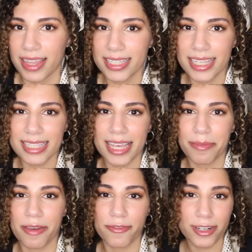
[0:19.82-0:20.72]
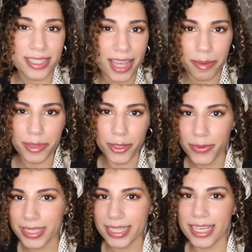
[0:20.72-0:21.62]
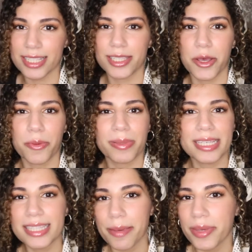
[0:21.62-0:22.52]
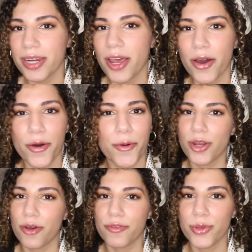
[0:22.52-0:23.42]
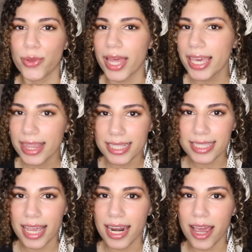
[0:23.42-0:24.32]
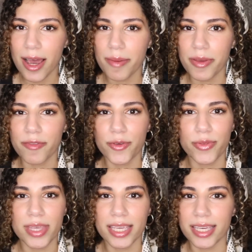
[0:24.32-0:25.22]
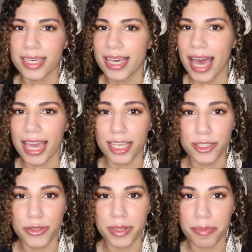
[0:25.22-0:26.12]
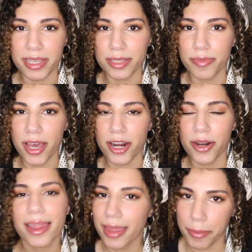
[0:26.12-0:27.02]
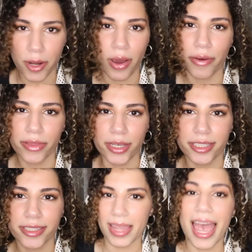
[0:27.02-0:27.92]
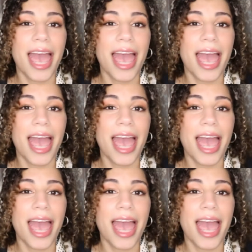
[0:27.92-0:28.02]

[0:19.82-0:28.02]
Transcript: This is like my first time using it, so please let me know, you know if you like this setup, if you think I can do some things better. Let me know how it looks.